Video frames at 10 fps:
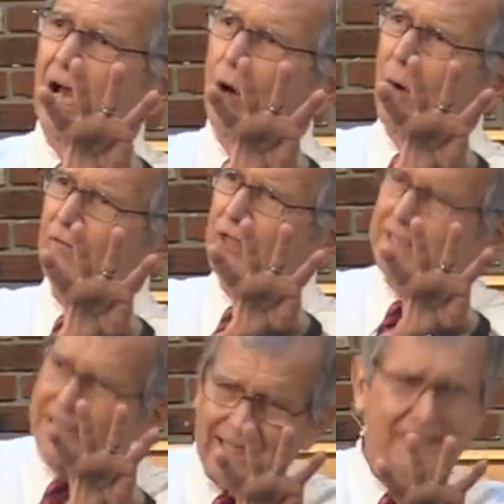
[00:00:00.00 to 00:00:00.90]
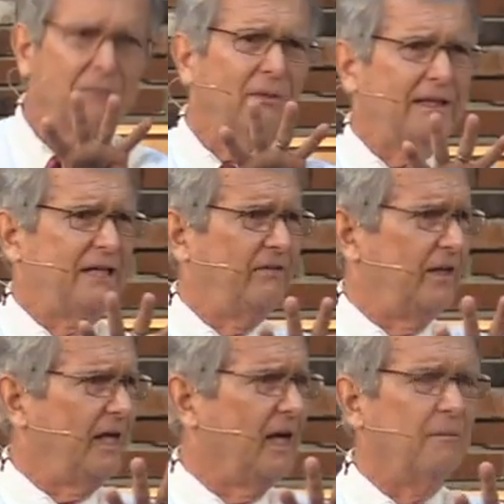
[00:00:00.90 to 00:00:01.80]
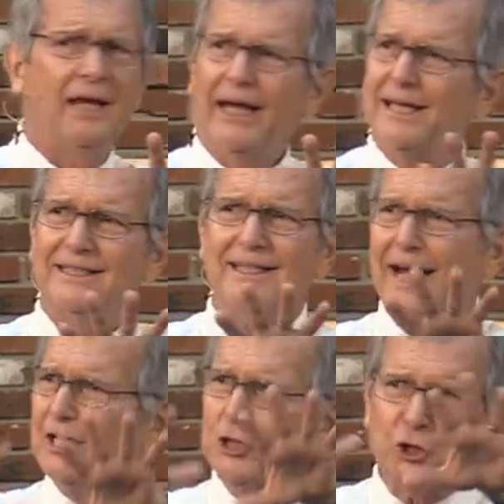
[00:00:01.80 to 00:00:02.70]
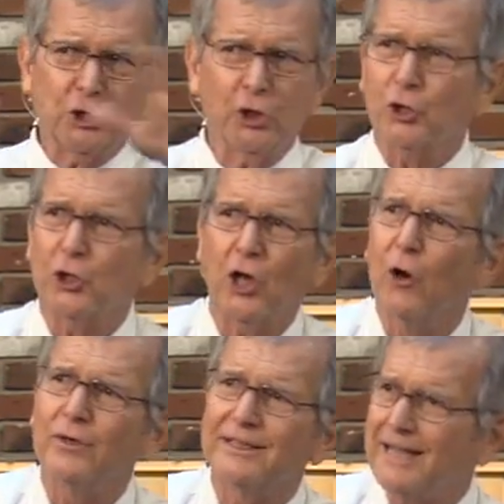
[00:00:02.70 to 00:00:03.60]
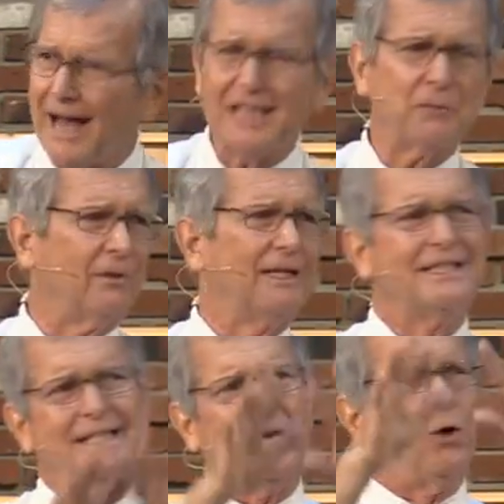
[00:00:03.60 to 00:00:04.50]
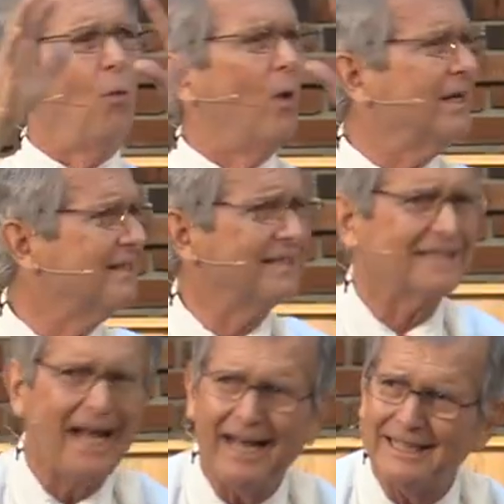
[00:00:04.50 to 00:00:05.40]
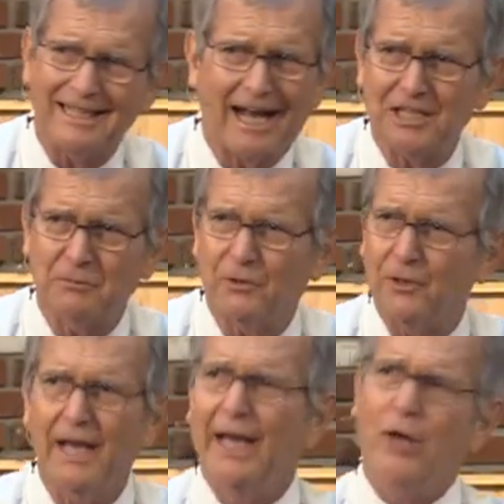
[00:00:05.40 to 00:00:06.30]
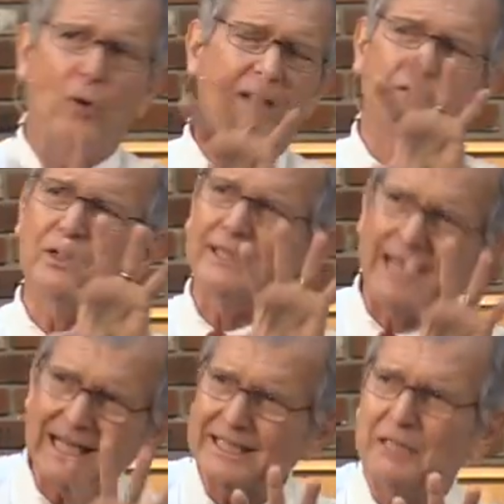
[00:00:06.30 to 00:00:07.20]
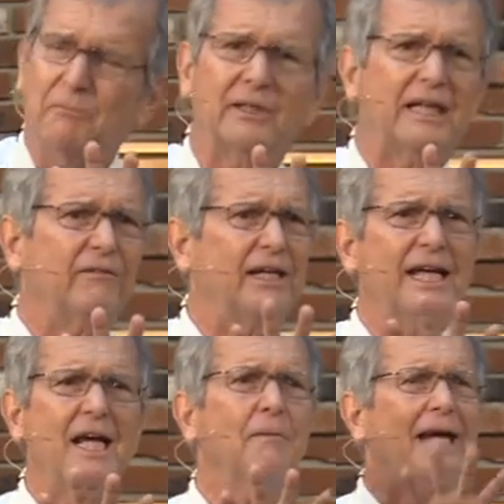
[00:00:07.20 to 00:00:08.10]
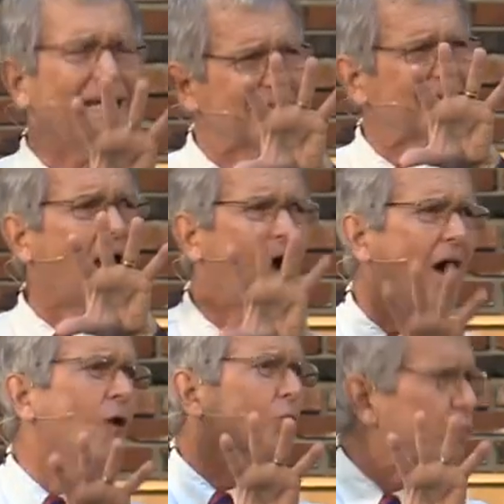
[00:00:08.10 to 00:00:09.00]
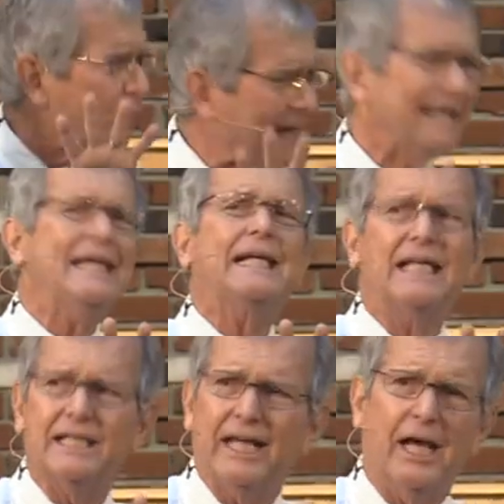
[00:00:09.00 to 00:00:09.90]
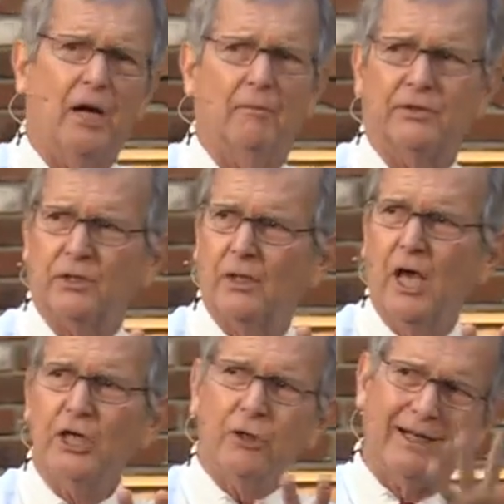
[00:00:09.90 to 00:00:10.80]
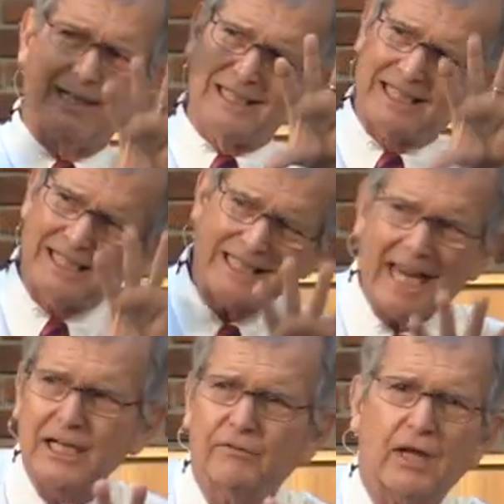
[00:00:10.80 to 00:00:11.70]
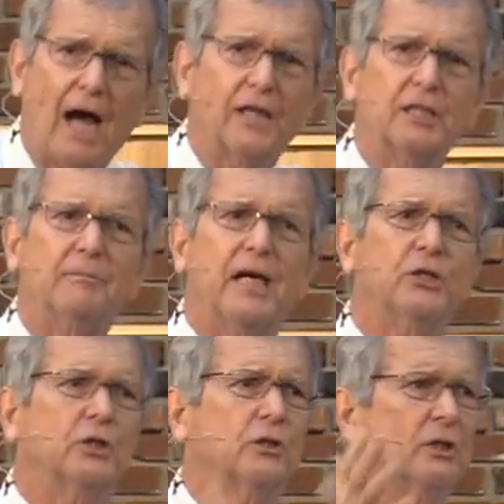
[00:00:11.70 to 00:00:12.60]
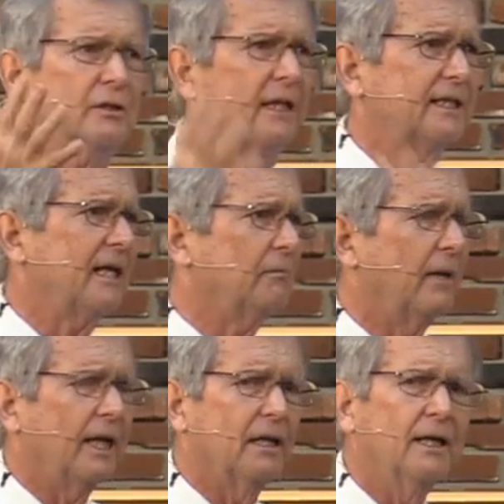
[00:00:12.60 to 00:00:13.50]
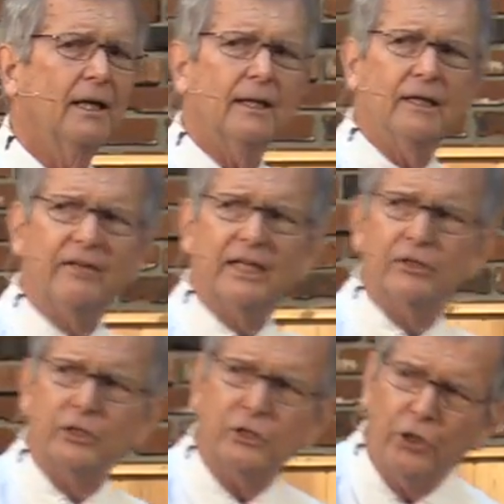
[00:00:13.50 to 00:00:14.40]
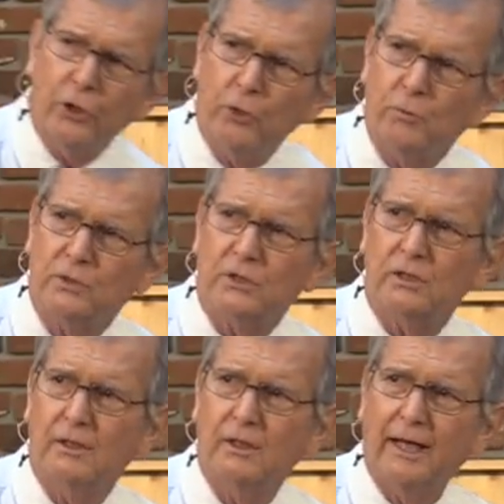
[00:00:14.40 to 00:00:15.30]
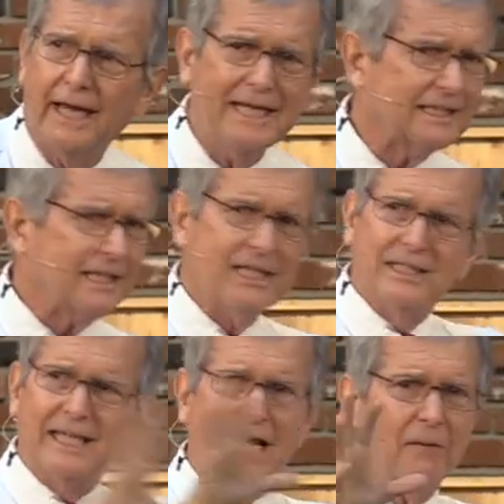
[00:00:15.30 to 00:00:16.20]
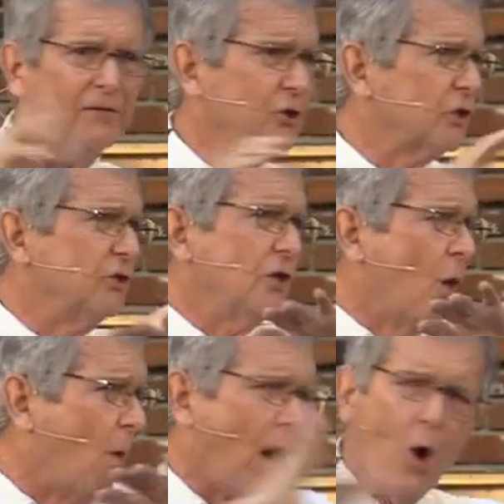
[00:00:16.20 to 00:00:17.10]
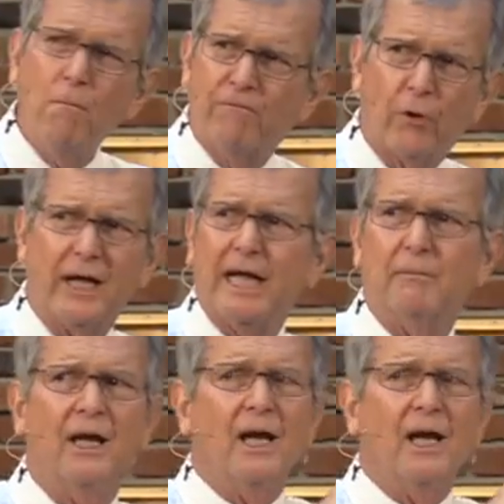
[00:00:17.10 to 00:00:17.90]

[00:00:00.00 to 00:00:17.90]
whoever doesn't believe in him. It's not a sugar coated gospel, it's not a one side gospel. Whoever doesn't believe in him is already condemned. You're in a state of condemnation, just like that man living in the tombs. He's condemned. There's no hope for him.